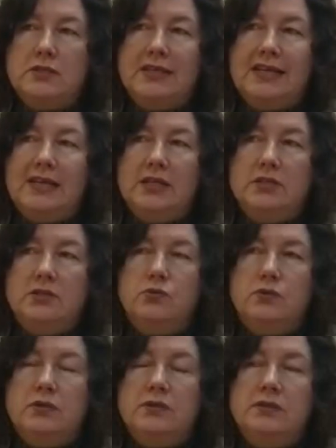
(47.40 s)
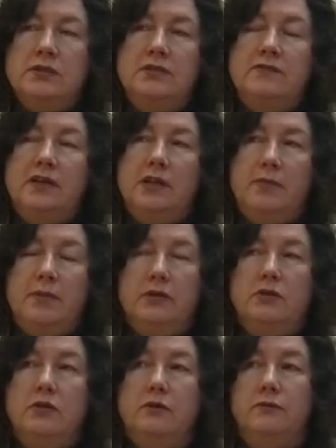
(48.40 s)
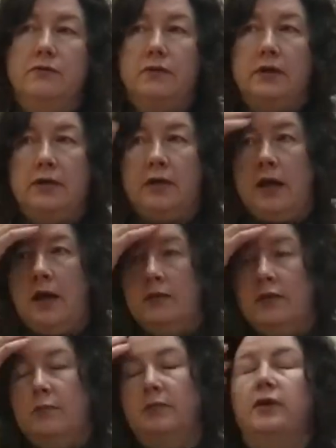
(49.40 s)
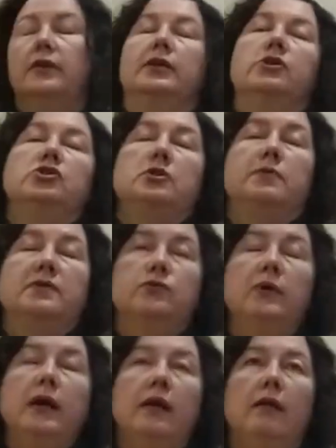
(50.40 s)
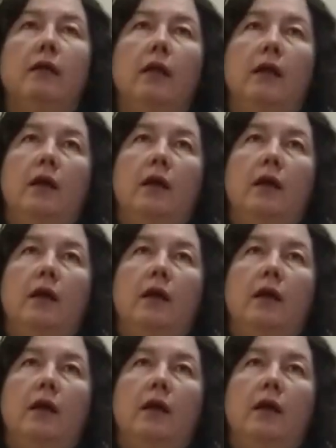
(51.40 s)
connected with the development of entrepreneurship as well.